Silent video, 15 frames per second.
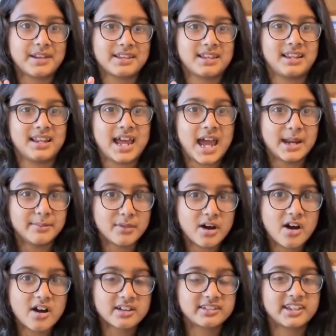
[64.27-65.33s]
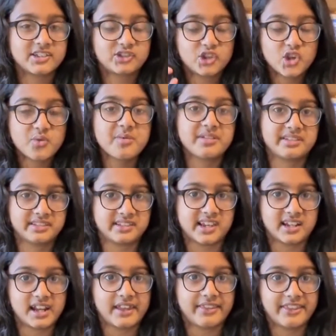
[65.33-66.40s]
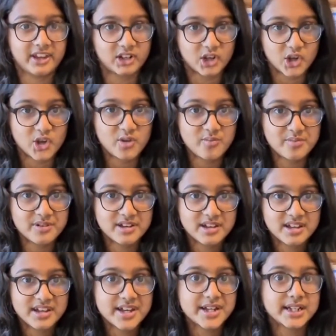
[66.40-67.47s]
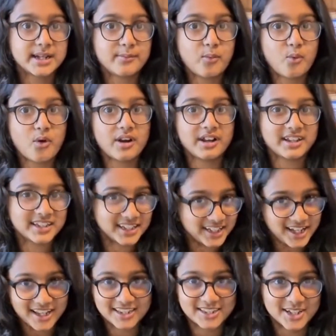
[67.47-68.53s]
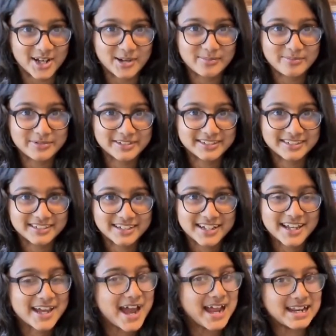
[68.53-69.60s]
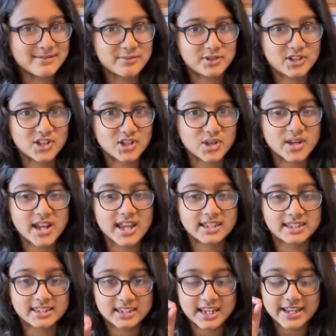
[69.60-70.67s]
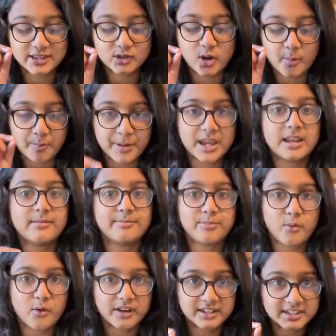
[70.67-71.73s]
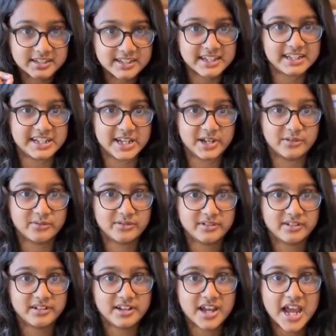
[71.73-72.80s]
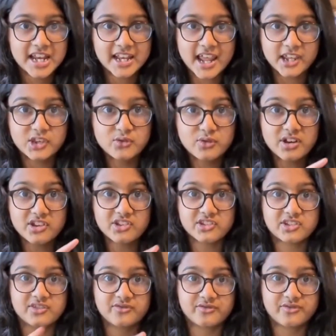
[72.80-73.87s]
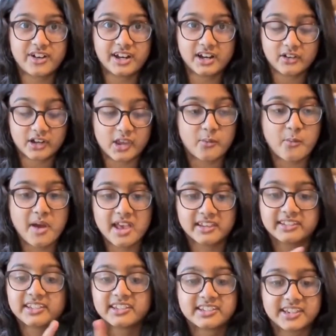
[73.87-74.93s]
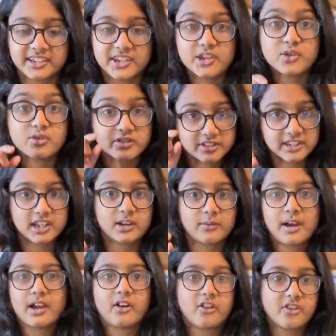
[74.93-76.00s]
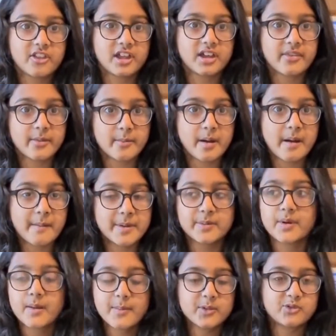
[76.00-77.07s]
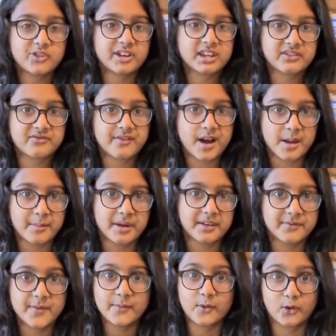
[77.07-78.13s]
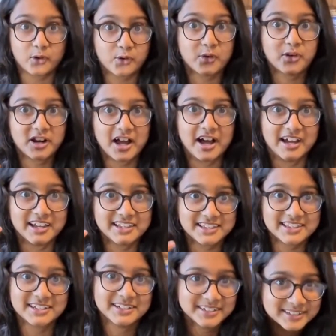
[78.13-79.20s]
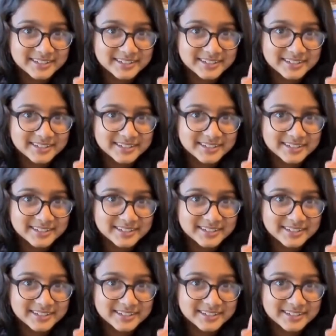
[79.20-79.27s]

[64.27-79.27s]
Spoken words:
places and landmarks. There's two reasons I like the globe. Number one, because it lights up. And number two, it's got pinpoint detail. Like, you can just find out, okay, where's this city? You'll see it right on the map. It might be tricky to find, but if you've got good eyes,